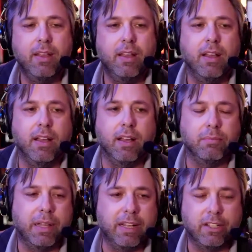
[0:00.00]
um,
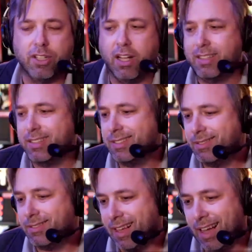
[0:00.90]
plan your shots.
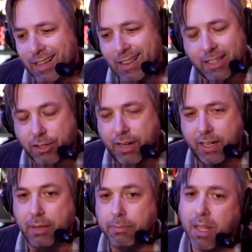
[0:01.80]
I like to
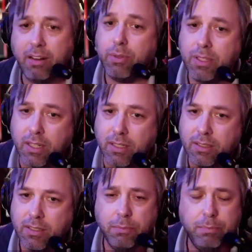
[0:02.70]
cradle up. Not everyone does.
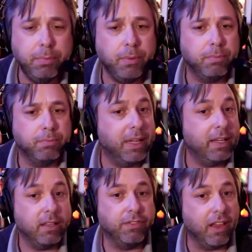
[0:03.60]
Some people play on
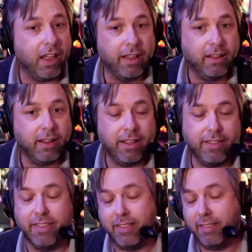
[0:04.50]
the fly
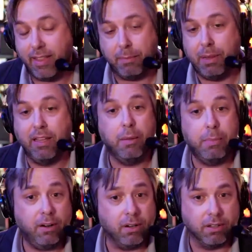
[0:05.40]
and they play a lot
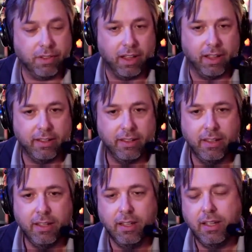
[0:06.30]
better on the fly.
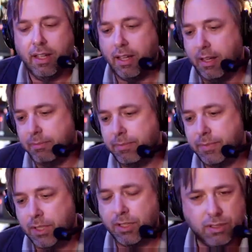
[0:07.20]
Um,
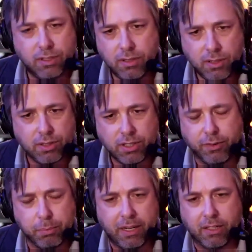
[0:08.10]
so there's you know
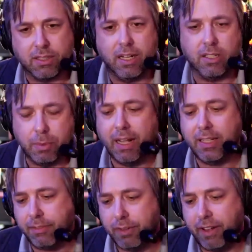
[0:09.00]
different player styles, but I
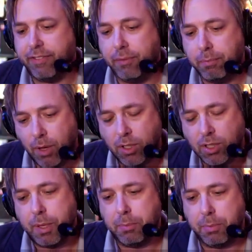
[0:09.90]
definitely find for most
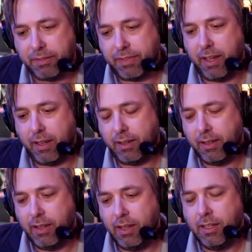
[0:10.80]
people, if they
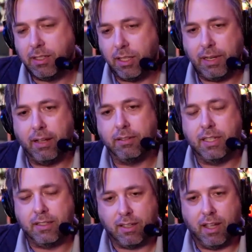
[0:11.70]
slow down, take
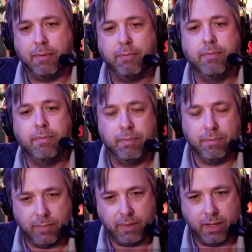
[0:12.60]
the time,
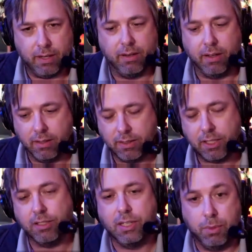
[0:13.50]
their uh,
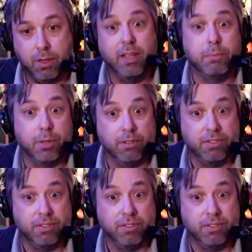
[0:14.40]
skill set will improve.